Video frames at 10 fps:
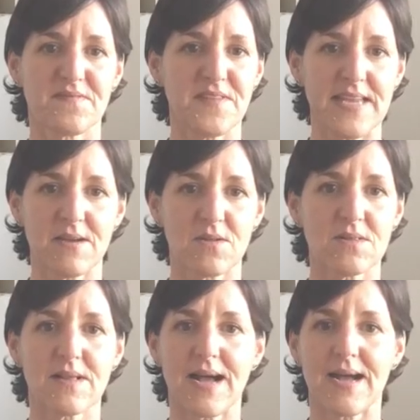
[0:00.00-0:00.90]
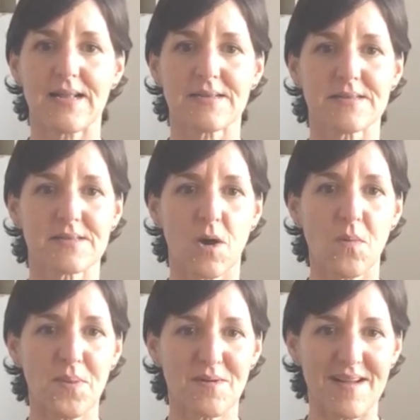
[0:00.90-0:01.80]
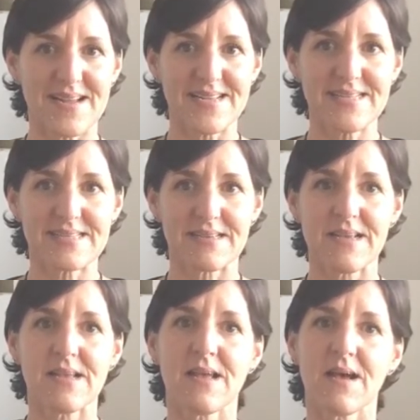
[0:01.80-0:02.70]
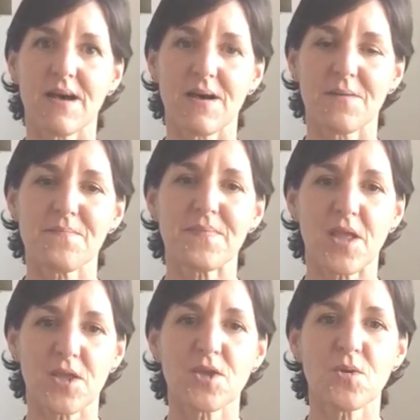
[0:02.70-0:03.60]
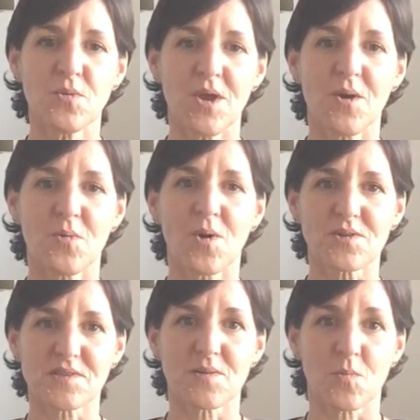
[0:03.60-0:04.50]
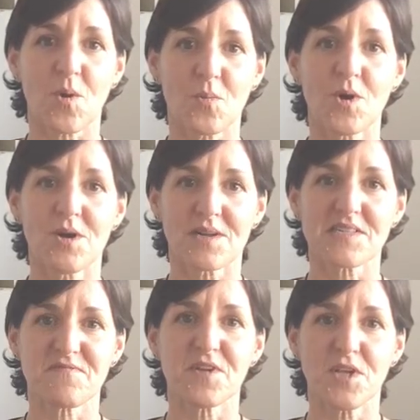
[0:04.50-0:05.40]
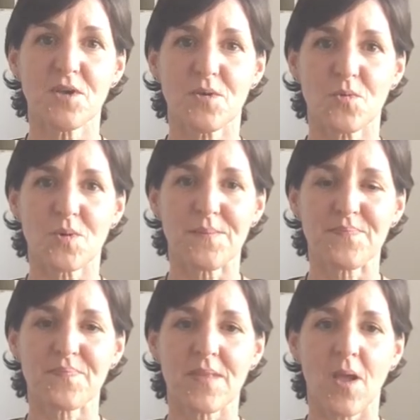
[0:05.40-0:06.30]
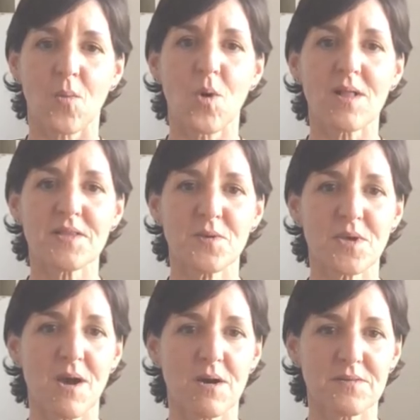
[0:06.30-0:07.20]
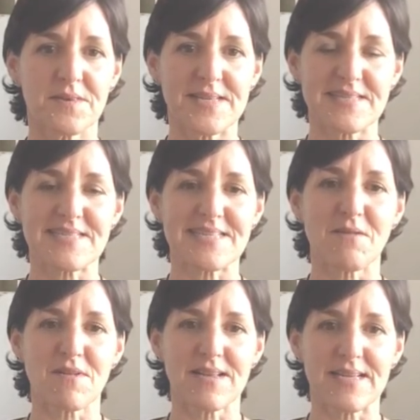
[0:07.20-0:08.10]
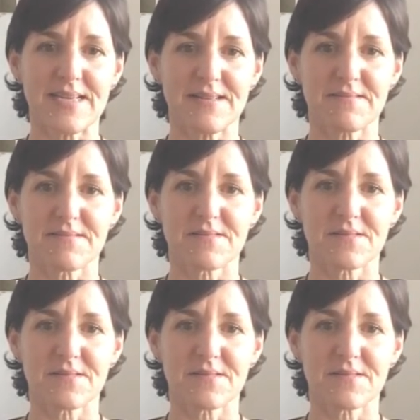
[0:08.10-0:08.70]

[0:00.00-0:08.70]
feel and operate. You know what works for you. While you can't necessarily